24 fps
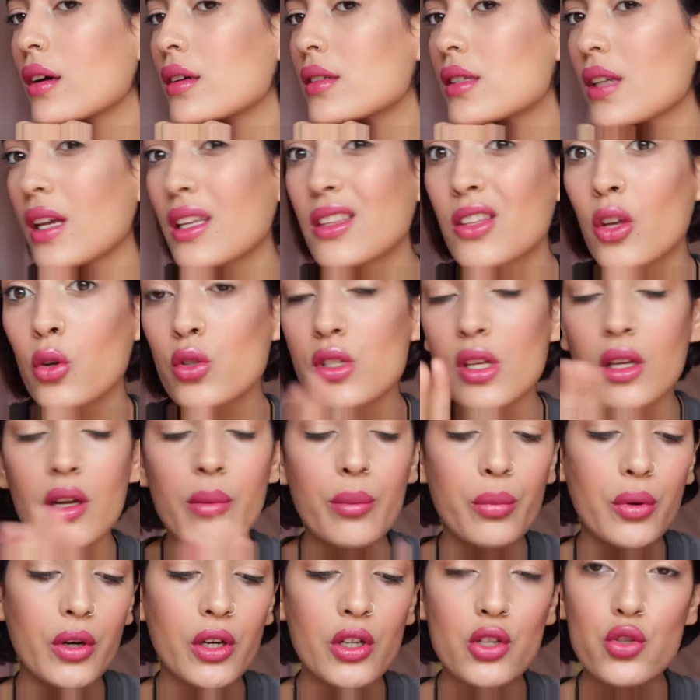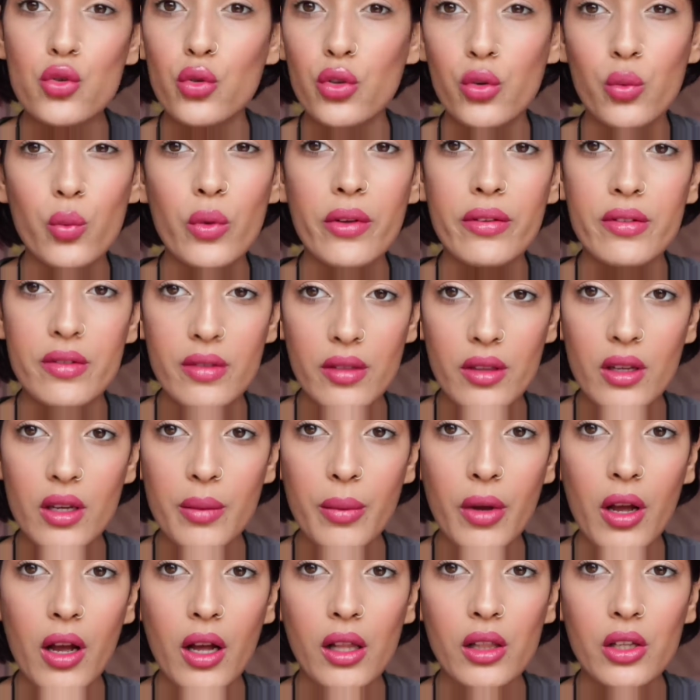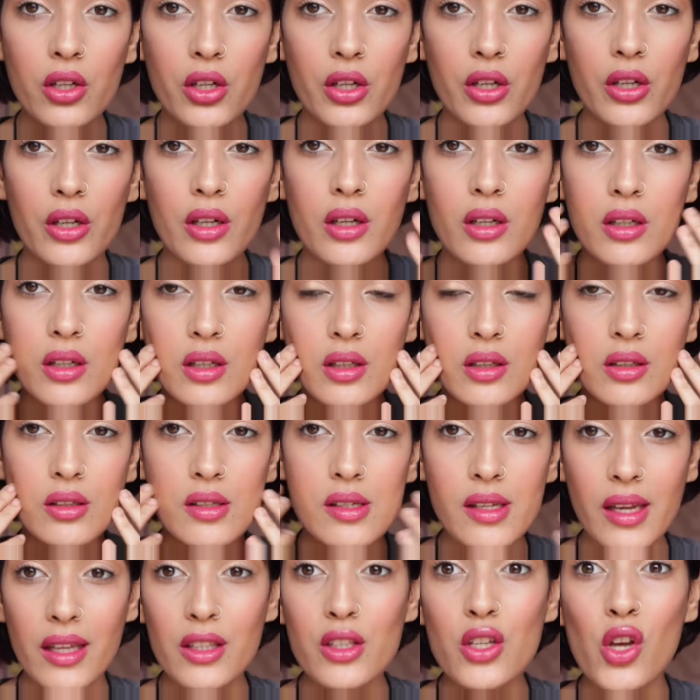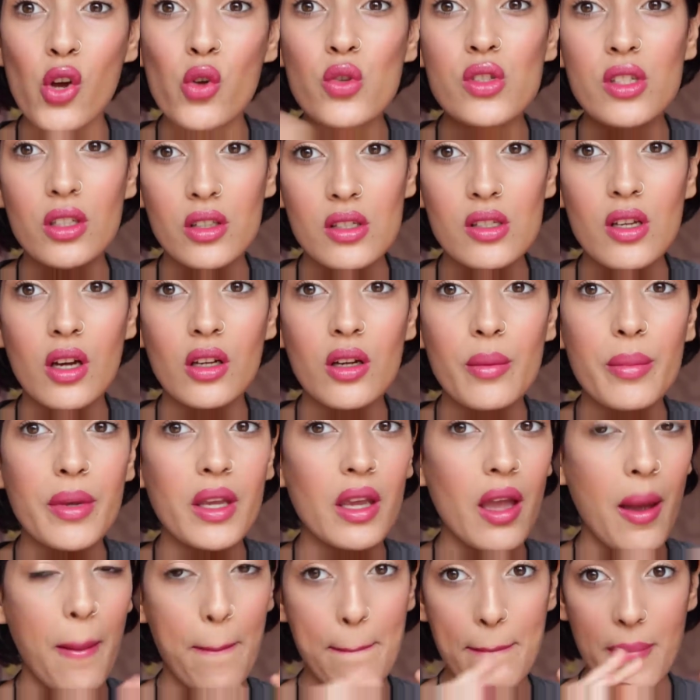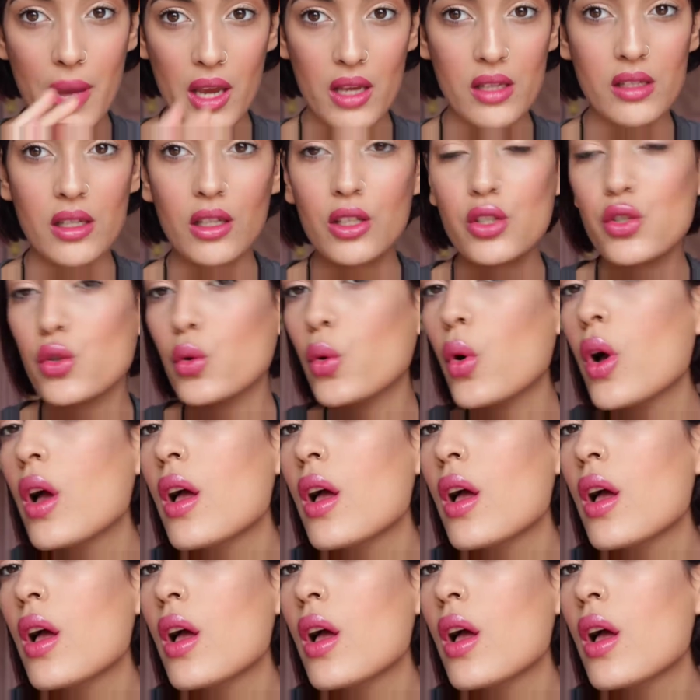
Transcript: skin tones, and I'm pretty sure with deep color skin tones it's gonna be amazing too.